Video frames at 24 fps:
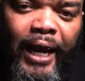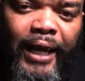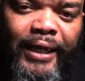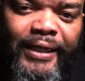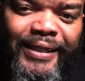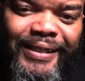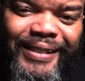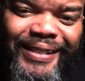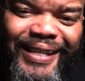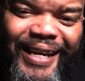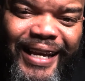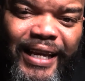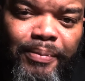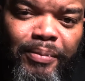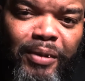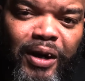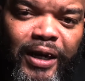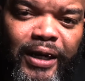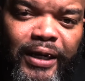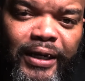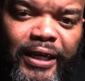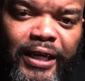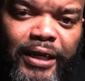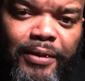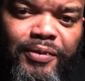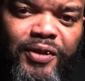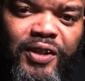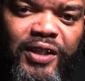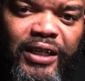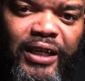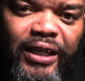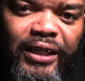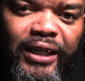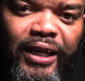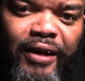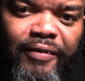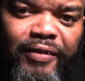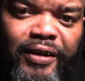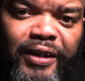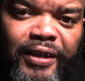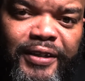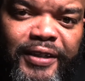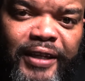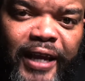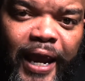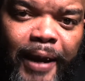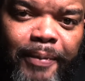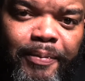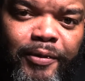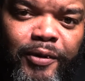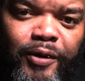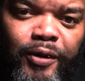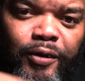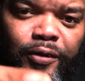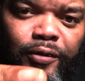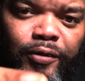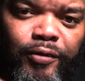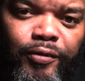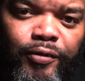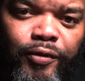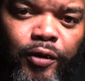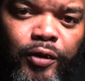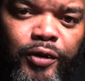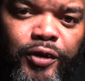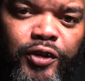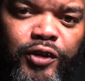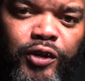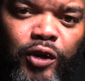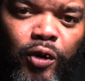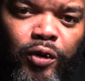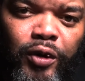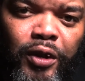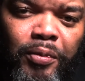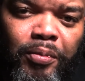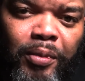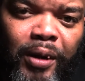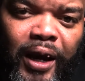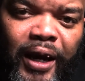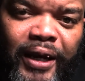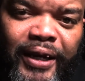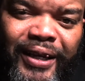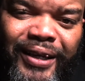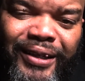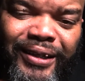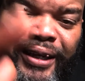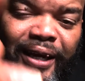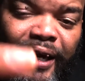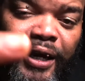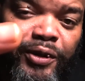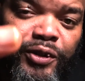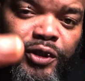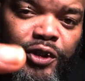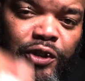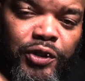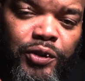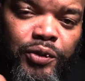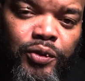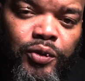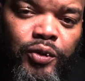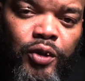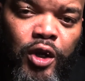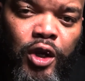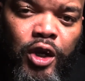Sigma MC11 adapter for the Sony body. It allows you